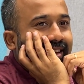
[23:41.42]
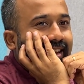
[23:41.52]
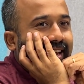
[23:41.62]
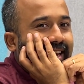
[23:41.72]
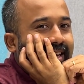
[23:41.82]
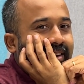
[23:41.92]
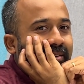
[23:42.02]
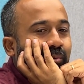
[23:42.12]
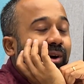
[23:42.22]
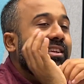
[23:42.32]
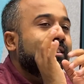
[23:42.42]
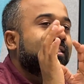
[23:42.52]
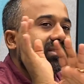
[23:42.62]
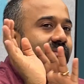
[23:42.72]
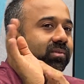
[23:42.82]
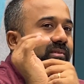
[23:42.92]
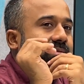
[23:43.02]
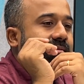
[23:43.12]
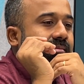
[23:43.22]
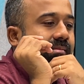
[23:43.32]
And one is,
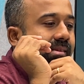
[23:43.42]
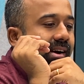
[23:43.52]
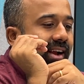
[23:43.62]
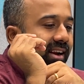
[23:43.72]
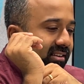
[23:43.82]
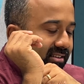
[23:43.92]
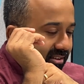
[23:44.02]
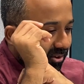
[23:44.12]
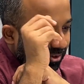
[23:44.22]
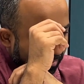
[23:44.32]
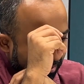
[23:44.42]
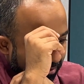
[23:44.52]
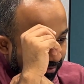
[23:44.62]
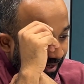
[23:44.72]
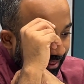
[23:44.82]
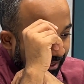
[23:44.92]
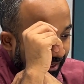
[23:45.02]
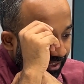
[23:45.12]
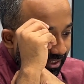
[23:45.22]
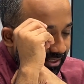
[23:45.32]
Marc Andreessen talks about the fact
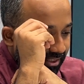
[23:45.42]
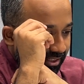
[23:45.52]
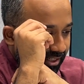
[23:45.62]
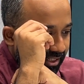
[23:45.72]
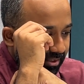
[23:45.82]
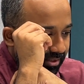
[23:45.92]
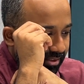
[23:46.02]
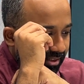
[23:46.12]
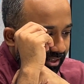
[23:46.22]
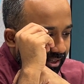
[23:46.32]
that he's